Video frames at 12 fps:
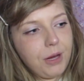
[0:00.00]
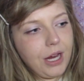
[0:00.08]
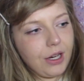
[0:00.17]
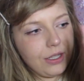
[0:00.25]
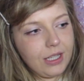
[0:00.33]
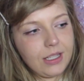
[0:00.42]

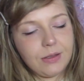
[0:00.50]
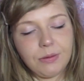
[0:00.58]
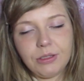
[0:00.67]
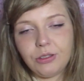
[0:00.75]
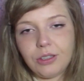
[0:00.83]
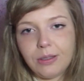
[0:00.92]
paired this
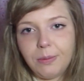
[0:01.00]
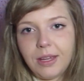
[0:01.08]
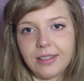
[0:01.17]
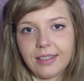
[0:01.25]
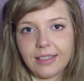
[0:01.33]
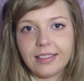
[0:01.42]
with just
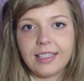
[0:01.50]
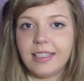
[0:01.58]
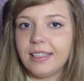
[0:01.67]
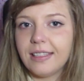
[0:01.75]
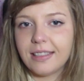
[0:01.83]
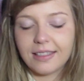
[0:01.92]
basic
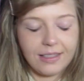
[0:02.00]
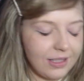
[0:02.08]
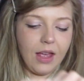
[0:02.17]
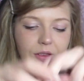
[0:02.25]
tees. I